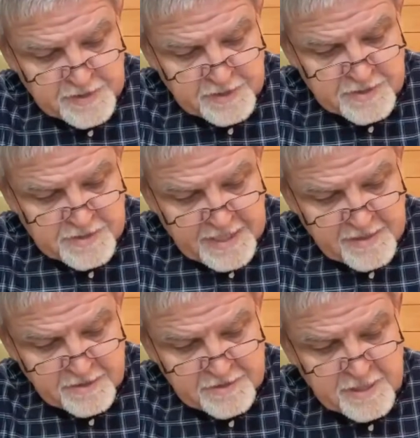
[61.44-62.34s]
and said
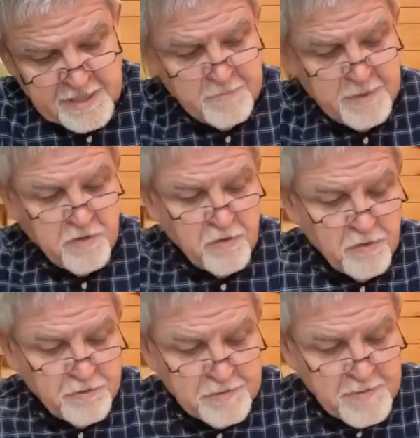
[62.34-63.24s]
unto him,
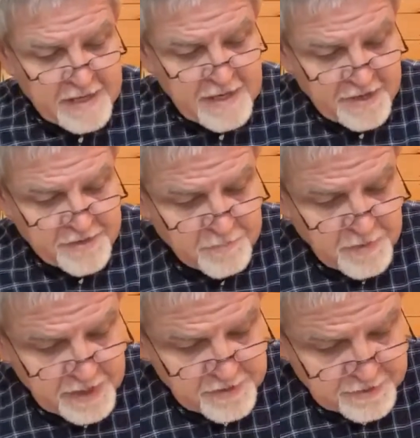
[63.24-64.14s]
Behold, the man hath
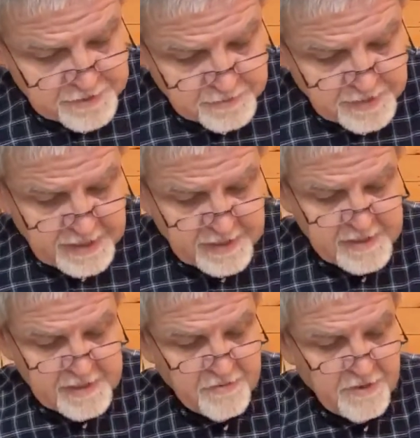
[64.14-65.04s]
appeared unto me
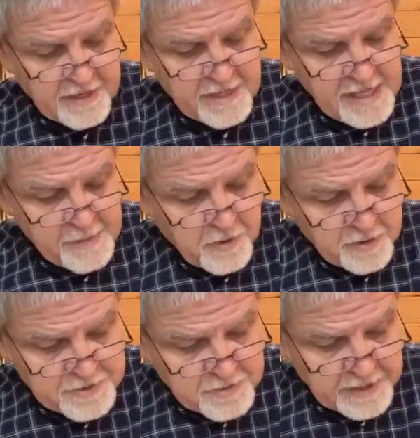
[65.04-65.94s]
that came
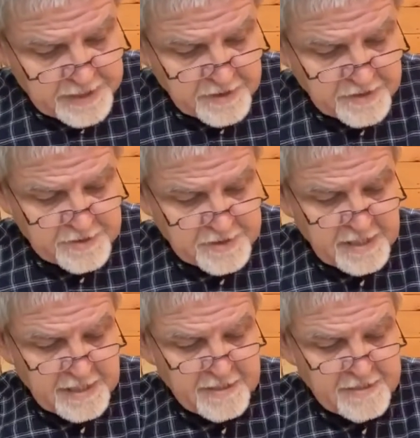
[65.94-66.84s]
unto me the other
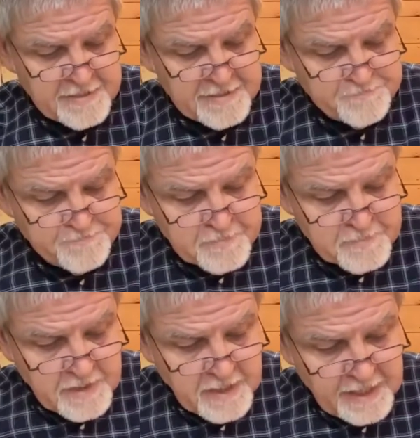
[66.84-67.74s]
day.
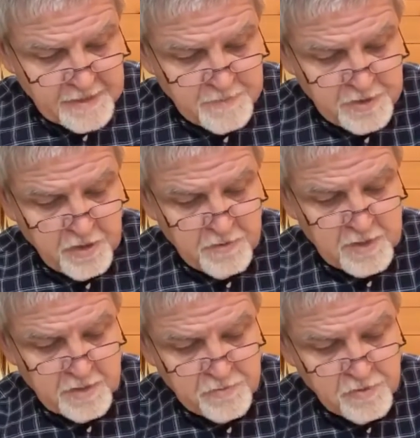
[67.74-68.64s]
And
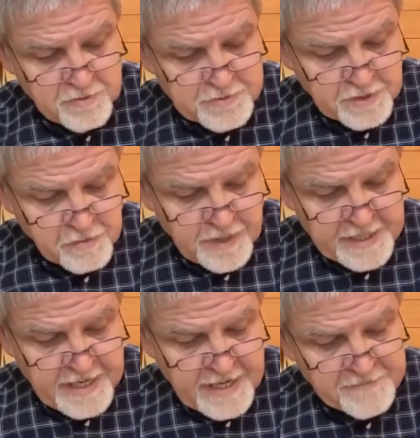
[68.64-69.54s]
Manoah arose and
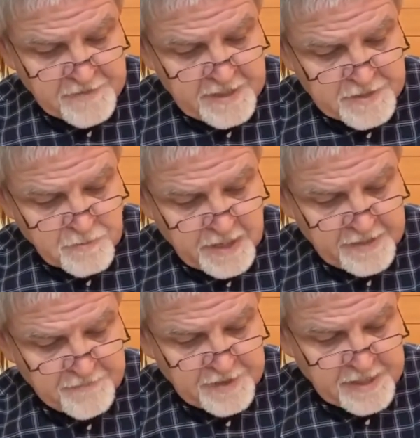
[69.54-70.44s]
went after his
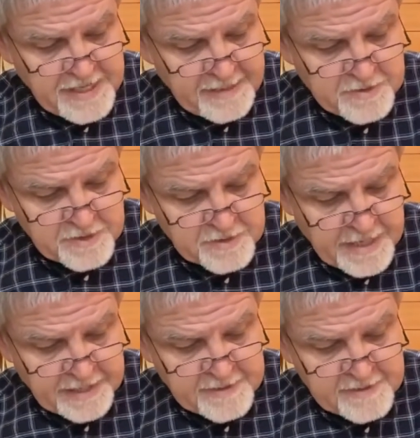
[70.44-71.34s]
wife and came to the
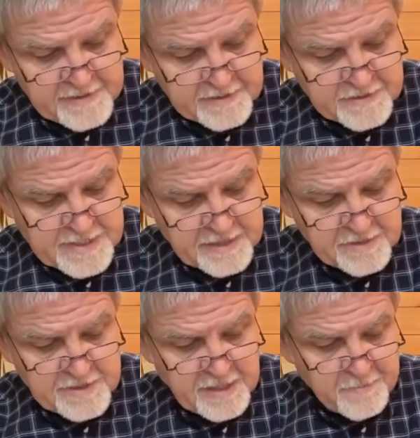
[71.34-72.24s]
man and said
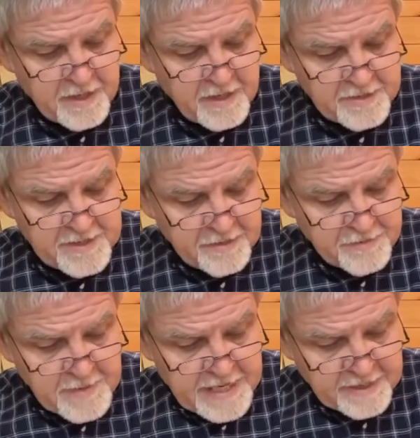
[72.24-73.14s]
unto him, Art thou
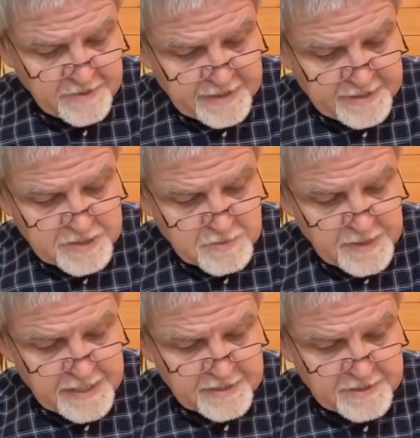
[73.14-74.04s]
the man that
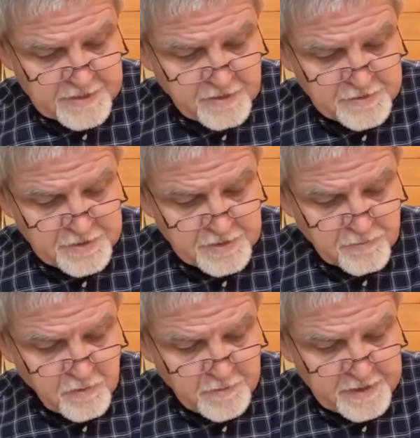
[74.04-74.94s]
spakest unto the
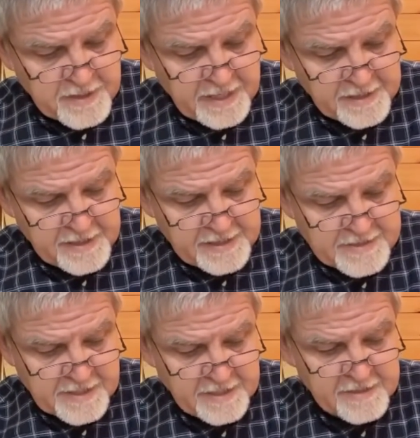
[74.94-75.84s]
woman? And he
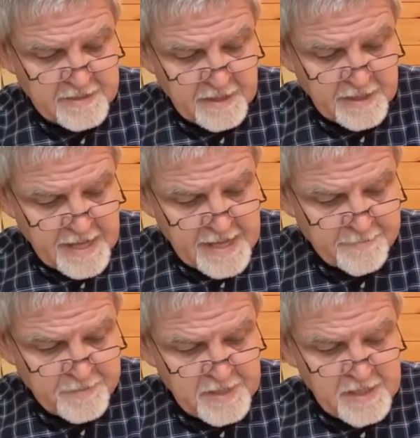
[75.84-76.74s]
said, I
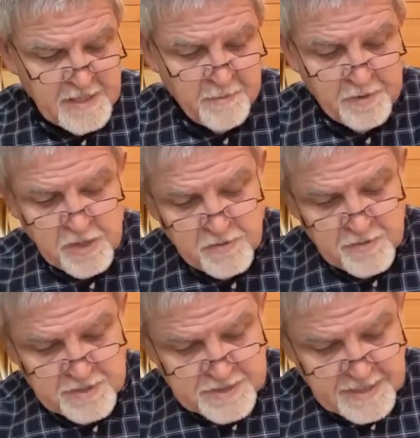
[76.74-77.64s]
am. And
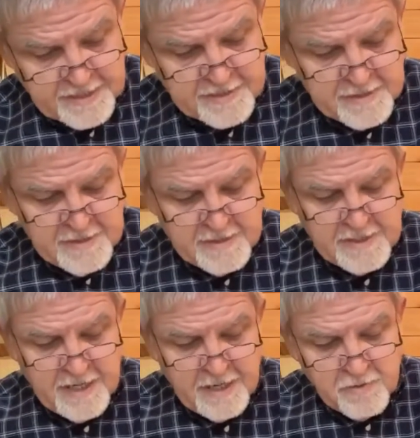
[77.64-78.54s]
Manoah said,
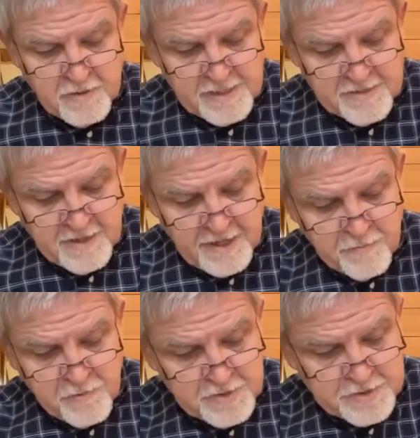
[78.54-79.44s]
Now let thy
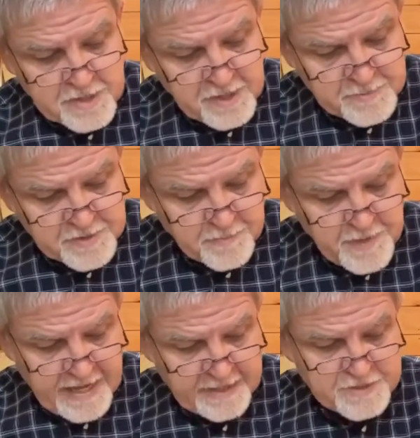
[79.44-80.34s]
words come to
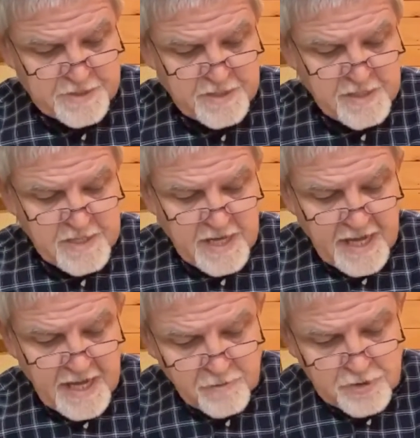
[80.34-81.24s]
pass.
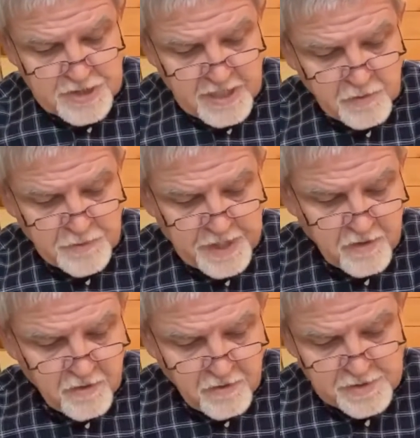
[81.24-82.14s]
How shall
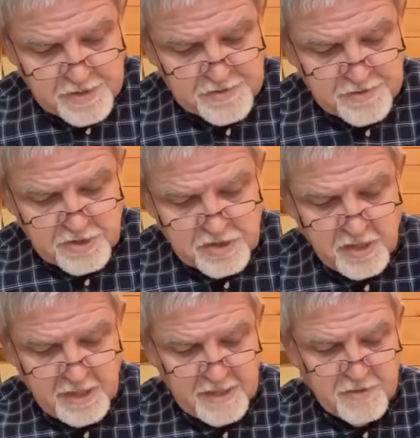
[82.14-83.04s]
we order the
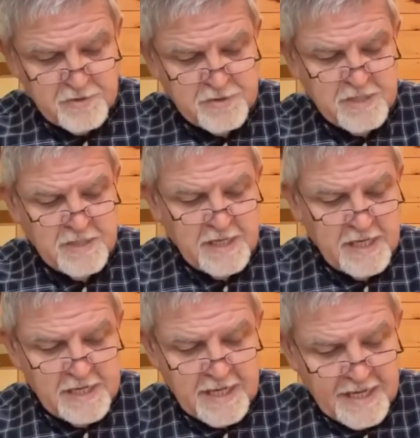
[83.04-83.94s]
child,
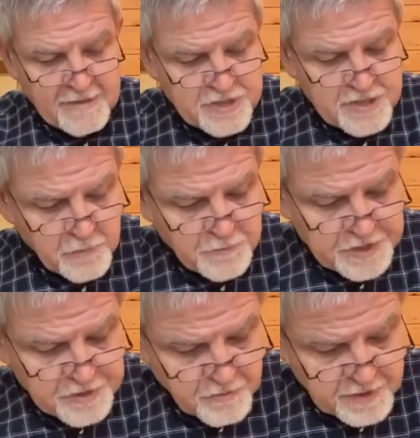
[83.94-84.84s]
and how shall we
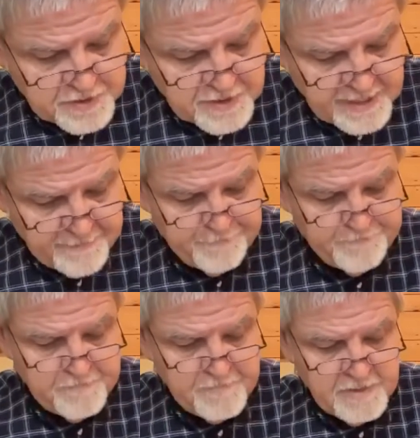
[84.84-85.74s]
do unto him?
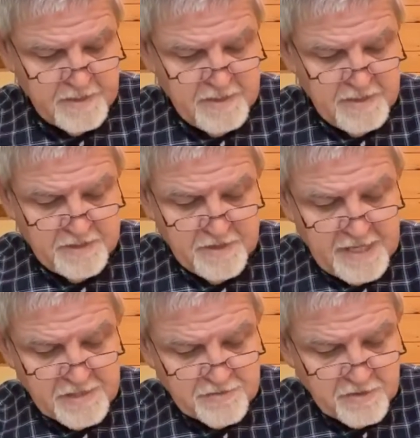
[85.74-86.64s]
And the
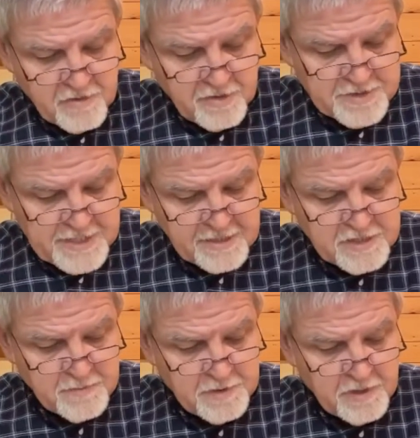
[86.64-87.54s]
angel of the Lord said
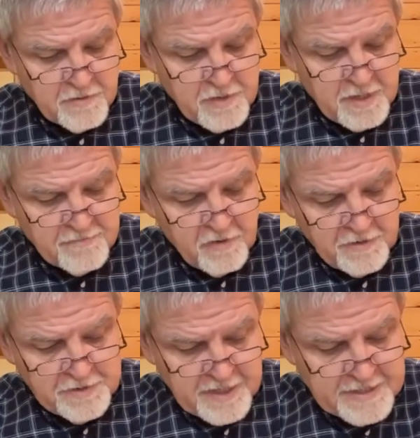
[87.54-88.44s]
unto Manoah, Of
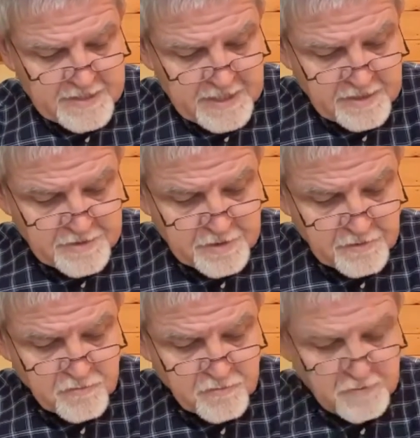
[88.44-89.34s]
all that I said unto
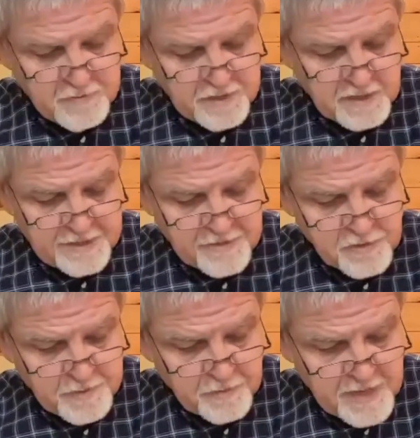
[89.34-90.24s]
the woman, let her
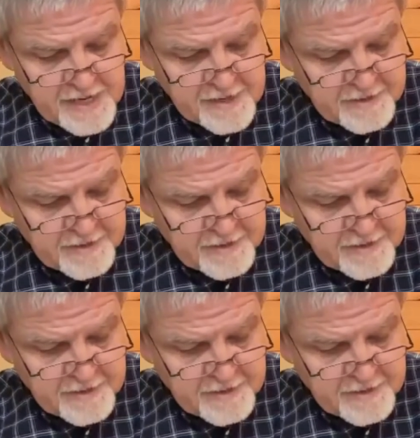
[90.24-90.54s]
beware.